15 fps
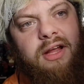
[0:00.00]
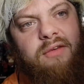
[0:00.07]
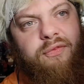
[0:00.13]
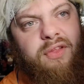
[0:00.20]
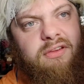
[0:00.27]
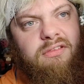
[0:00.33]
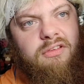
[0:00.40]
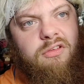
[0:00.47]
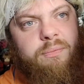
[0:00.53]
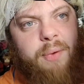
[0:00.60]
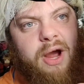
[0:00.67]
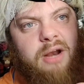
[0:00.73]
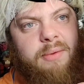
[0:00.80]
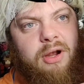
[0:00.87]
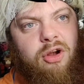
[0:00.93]
this is a
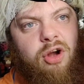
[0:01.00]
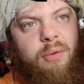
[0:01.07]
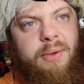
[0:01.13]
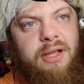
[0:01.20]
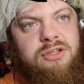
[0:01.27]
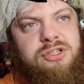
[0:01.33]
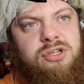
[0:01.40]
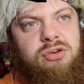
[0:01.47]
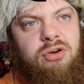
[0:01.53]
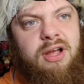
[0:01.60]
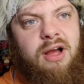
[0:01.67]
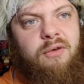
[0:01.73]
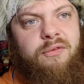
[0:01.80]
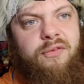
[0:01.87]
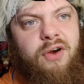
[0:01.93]
Spider-Man comic. Just look
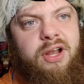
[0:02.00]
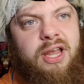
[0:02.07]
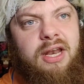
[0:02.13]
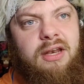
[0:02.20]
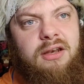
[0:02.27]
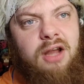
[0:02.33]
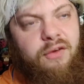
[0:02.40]
how fucking...